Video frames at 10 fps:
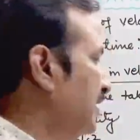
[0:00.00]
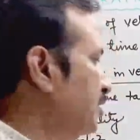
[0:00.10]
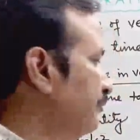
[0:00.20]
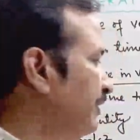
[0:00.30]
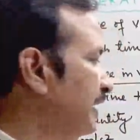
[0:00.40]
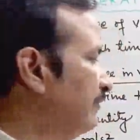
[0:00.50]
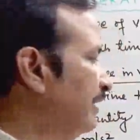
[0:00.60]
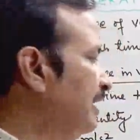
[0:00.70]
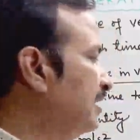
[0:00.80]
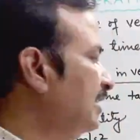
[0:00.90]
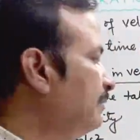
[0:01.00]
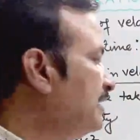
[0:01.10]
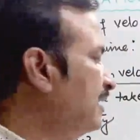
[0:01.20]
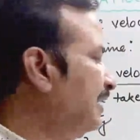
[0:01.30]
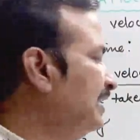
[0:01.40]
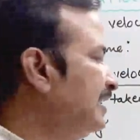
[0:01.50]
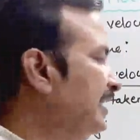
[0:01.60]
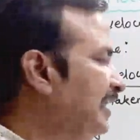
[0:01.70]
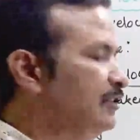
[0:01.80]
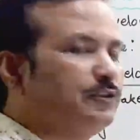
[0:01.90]
So we can write limit del t
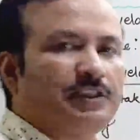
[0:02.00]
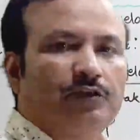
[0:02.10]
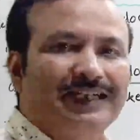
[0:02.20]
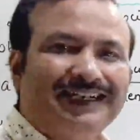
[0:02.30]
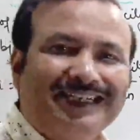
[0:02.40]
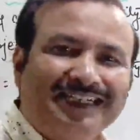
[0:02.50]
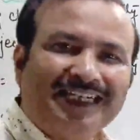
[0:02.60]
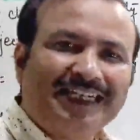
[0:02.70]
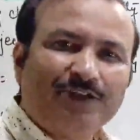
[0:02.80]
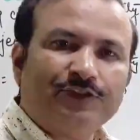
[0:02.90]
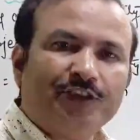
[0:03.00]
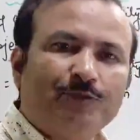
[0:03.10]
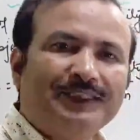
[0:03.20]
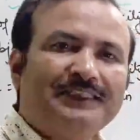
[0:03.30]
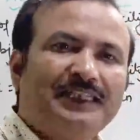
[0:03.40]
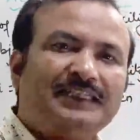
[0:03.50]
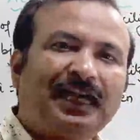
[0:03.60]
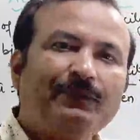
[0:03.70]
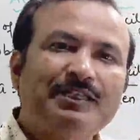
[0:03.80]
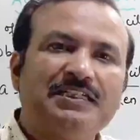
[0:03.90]
tending to 0. Del t tending to 0 means that
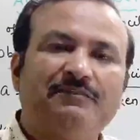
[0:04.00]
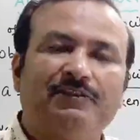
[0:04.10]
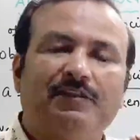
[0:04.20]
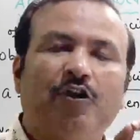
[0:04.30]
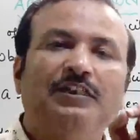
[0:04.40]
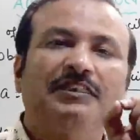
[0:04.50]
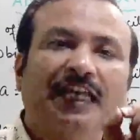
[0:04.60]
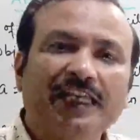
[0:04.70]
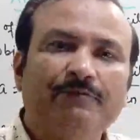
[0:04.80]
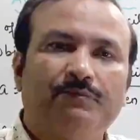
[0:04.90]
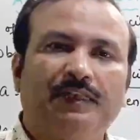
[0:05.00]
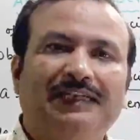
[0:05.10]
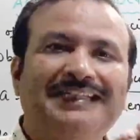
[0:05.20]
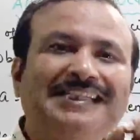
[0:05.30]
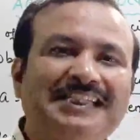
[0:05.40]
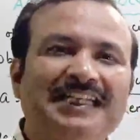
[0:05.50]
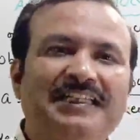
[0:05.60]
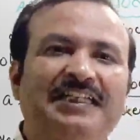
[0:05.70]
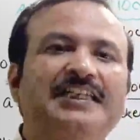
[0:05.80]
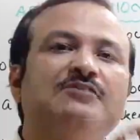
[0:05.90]
time interval or the time, that
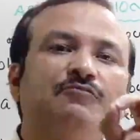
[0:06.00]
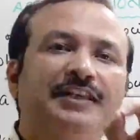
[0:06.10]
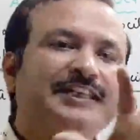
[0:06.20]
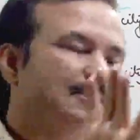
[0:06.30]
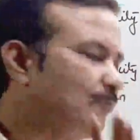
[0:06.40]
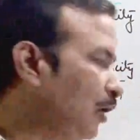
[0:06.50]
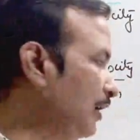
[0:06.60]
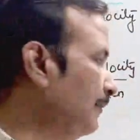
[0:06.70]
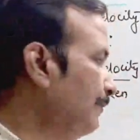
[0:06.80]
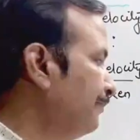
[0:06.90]
instant is very small.